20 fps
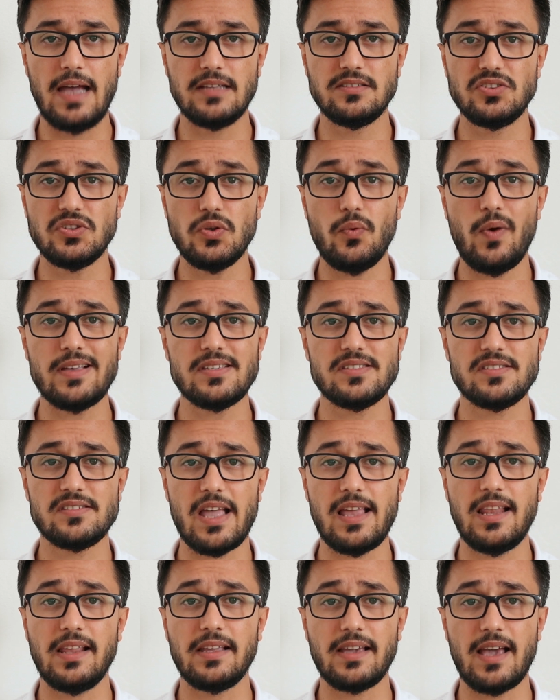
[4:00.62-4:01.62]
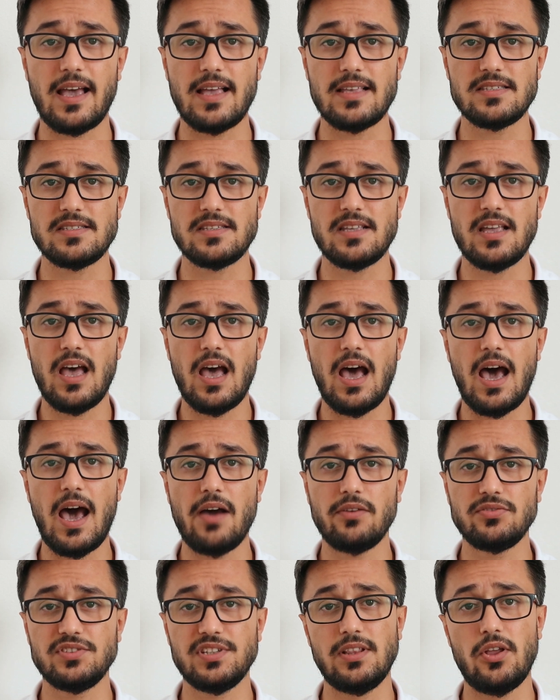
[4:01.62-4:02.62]
and she was telling us
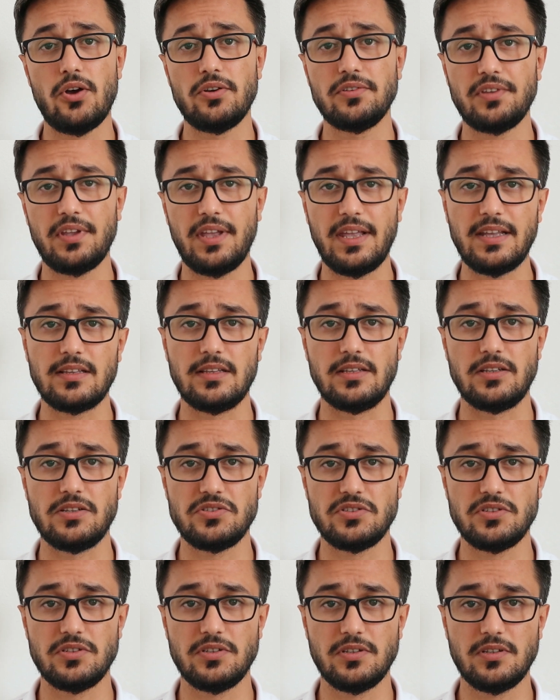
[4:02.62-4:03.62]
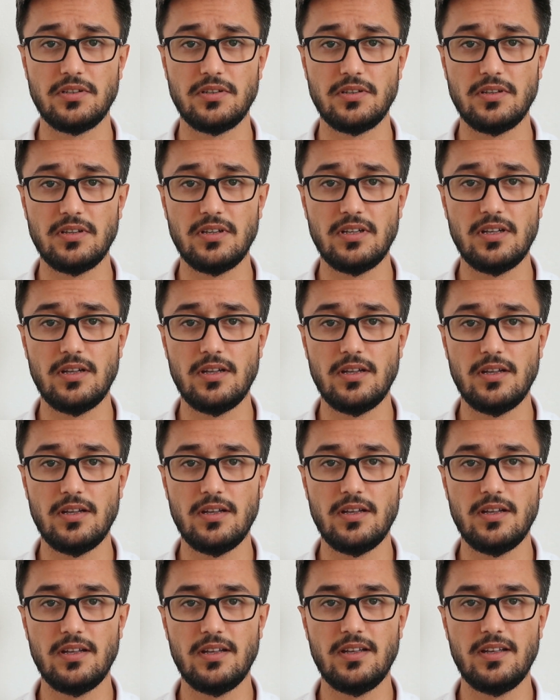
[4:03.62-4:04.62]
how she learned English.
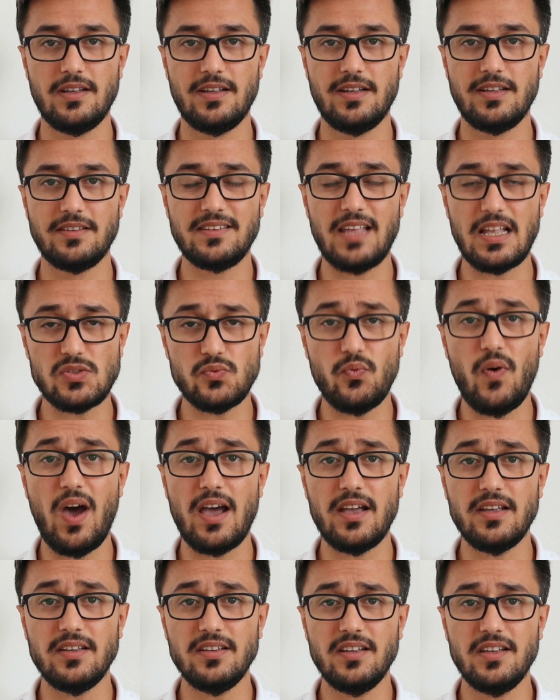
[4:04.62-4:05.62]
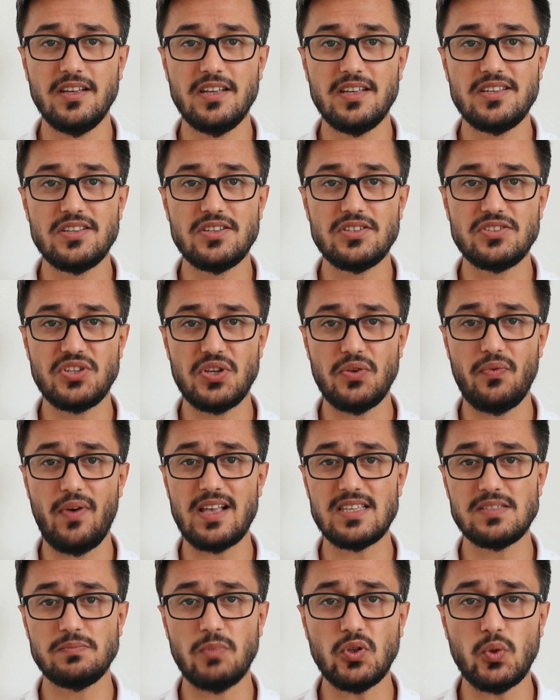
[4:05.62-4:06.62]
That's why she
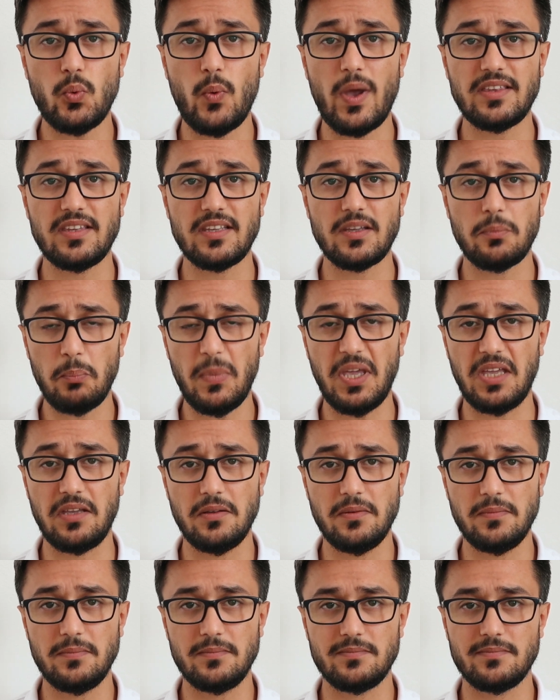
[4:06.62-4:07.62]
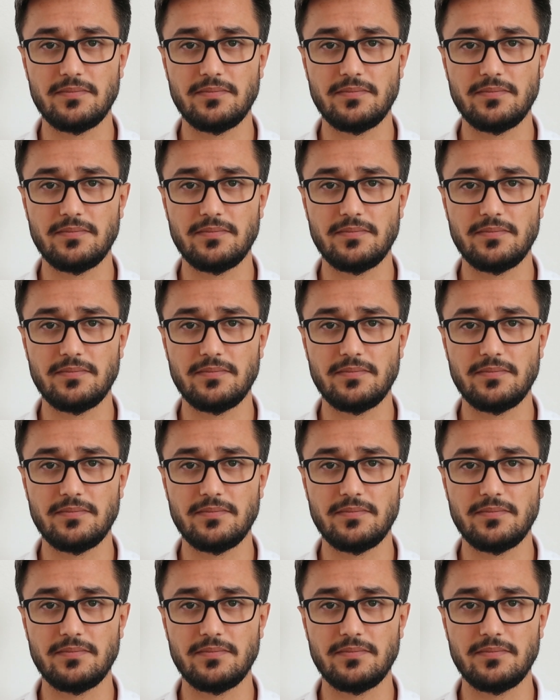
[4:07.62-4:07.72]
was motivating me.